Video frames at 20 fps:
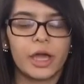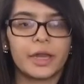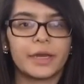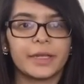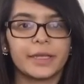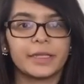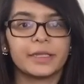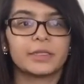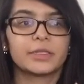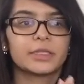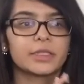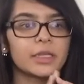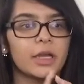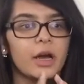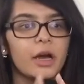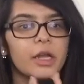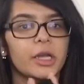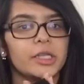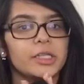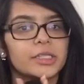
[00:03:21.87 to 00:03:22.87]
and it's
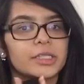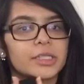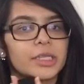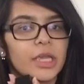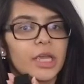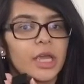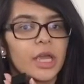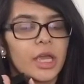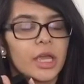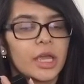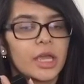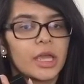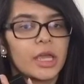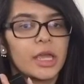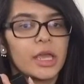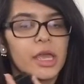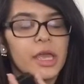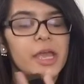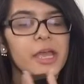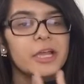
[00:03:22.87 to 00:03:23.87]
honestly,
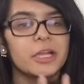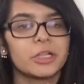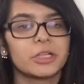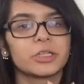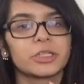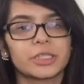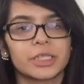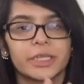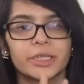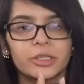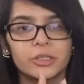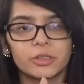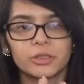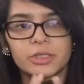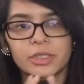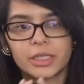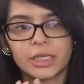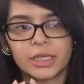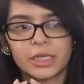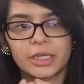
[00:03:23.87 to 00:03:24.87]
it looks like your
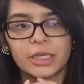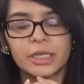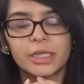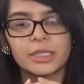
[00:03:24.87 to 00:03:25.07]
skin.